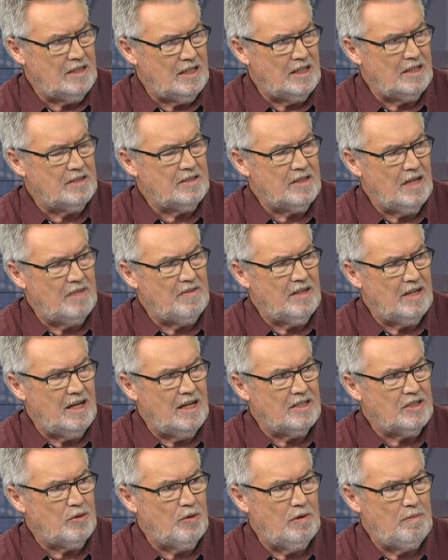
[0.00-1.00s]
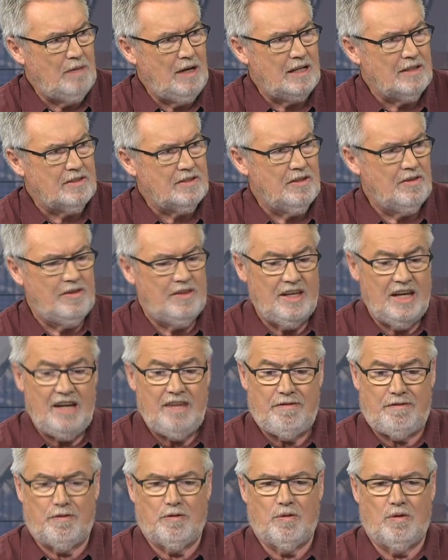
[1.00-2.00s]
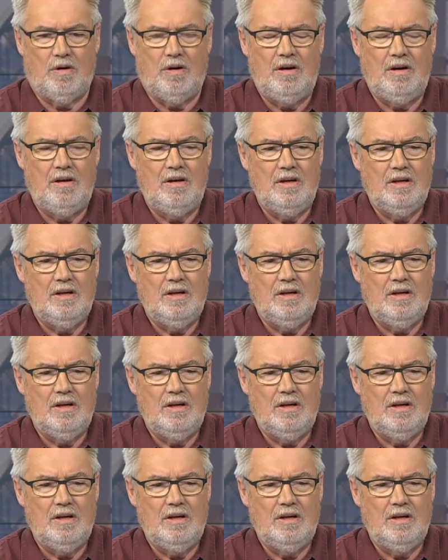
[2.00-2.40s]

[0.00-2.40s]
tests over the last 12 months. Therefore,